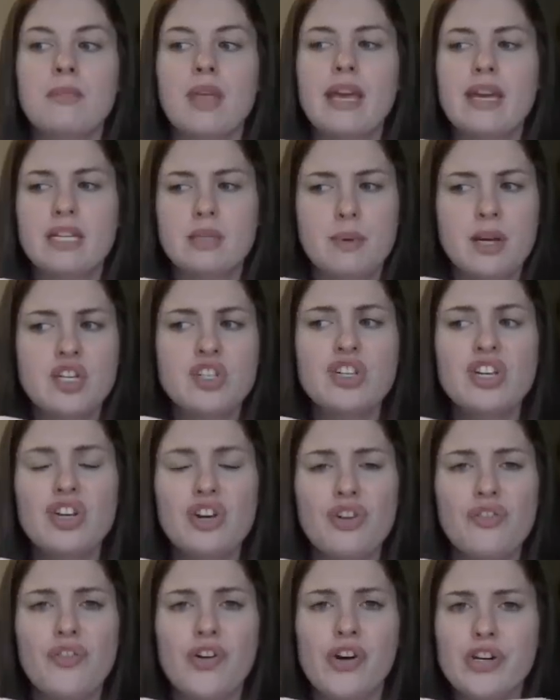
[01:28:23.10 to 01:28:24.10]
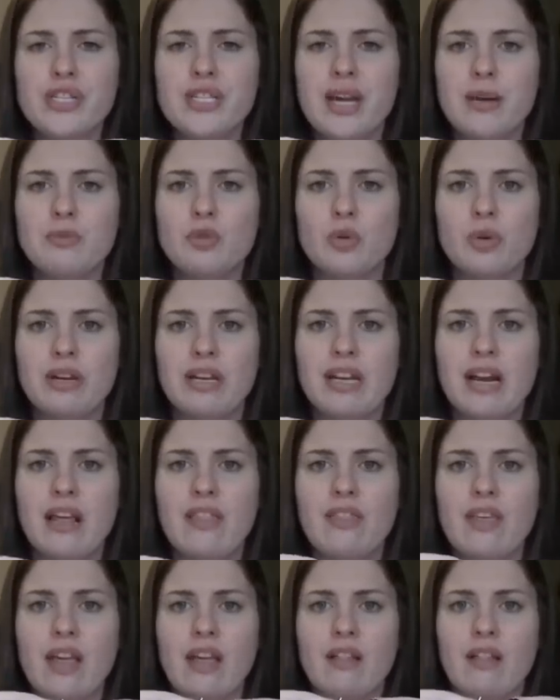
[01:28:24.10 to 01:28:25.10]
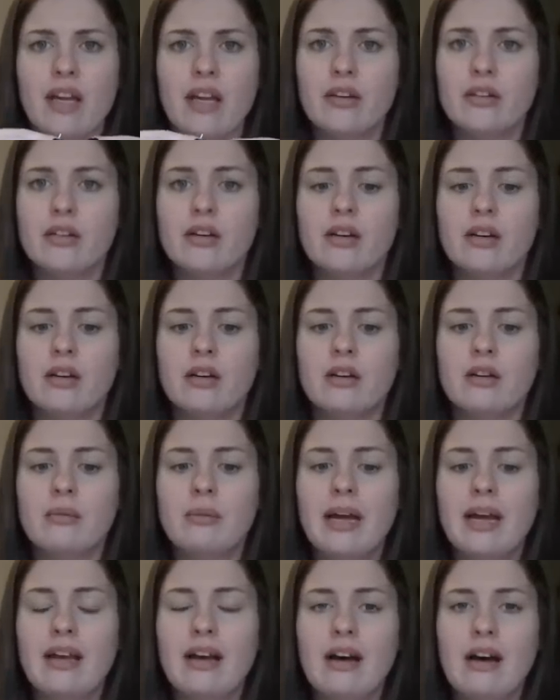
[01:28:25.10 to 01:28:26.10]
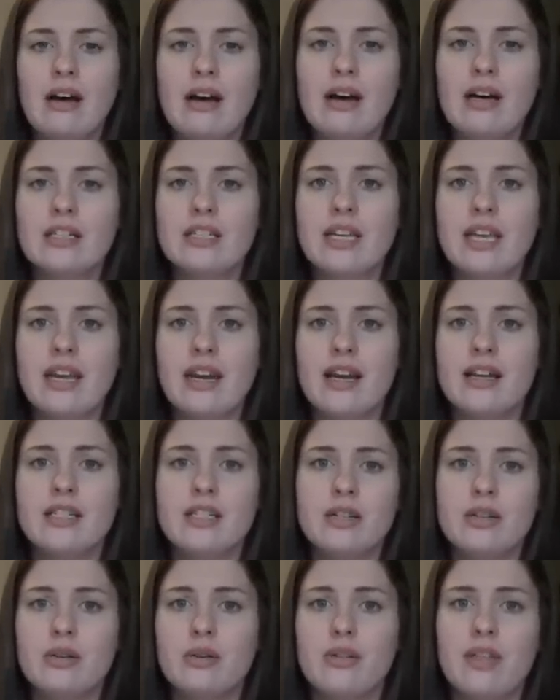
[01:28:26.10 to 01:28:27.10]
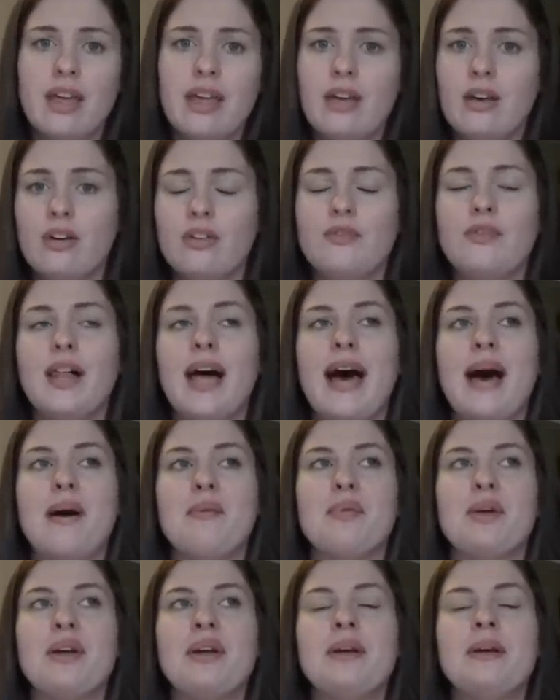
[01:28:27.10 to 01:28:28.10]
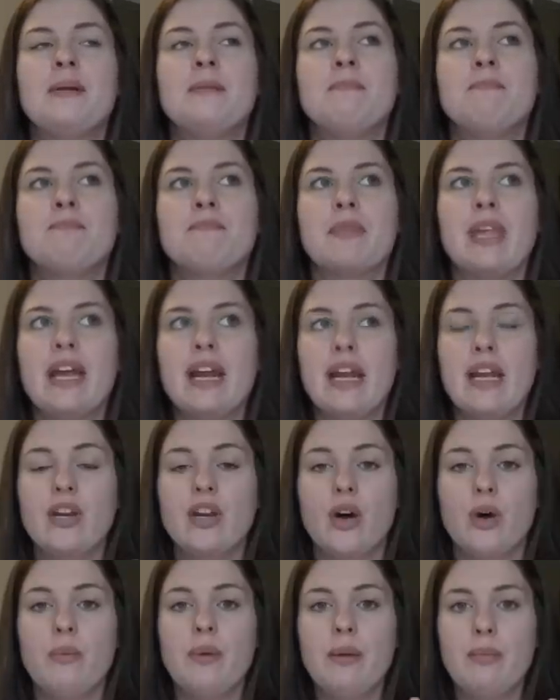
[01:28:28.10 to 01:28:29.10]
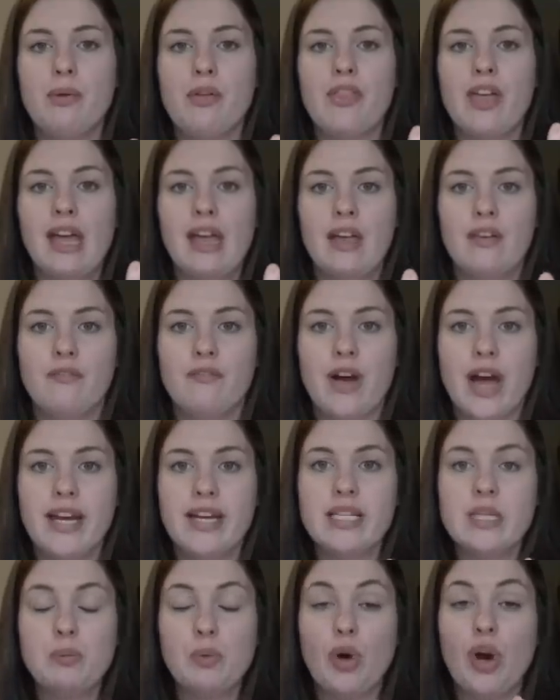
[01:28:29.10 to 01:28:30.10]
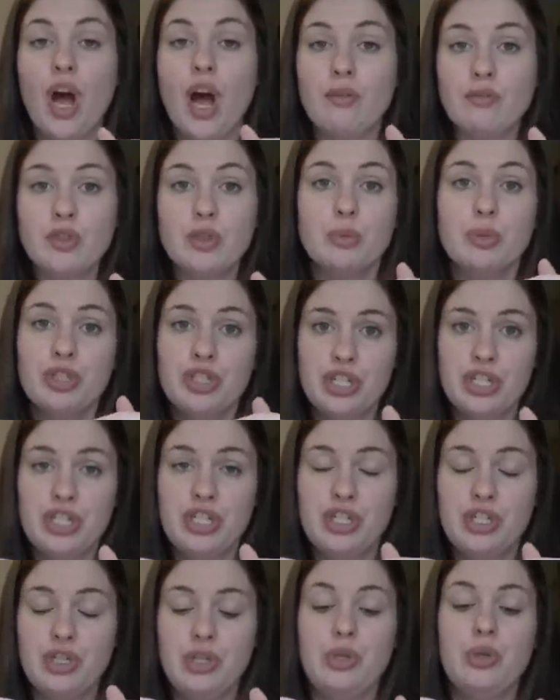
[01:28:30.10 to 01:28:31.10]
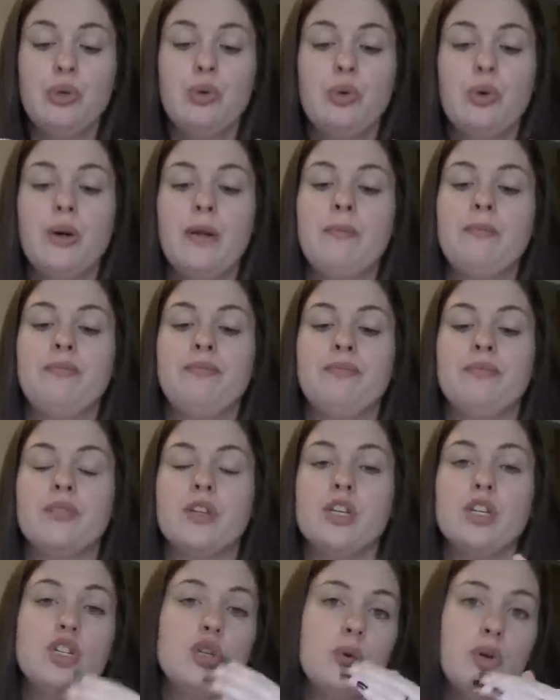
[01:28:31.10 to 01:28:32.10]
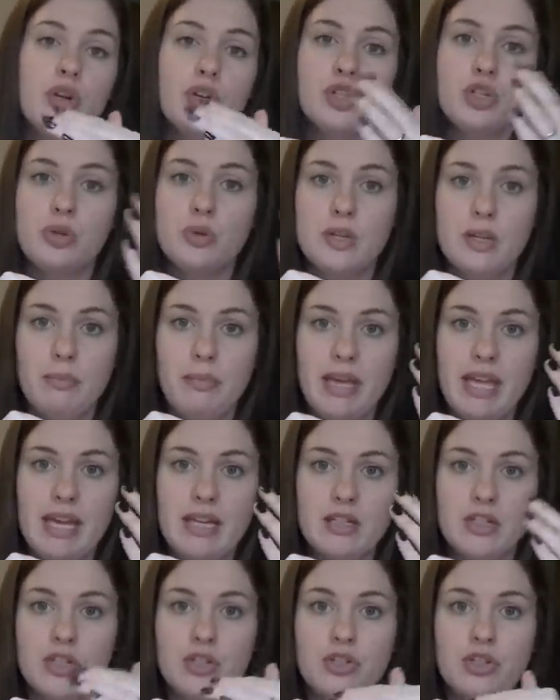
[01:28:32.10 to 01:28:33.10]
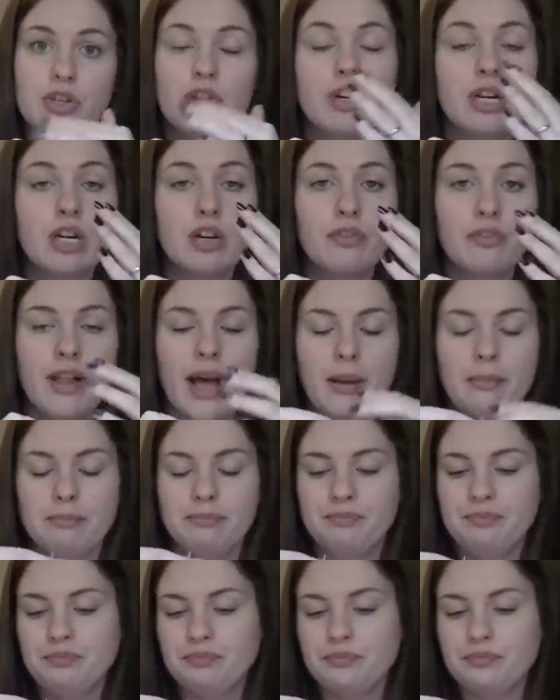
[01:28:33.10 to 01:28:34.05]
especially your first time doing it I think like oh my gosh can I do the heel flap and I know people that find it's more comfortable just to do it on 2 DPNs, do your heel flap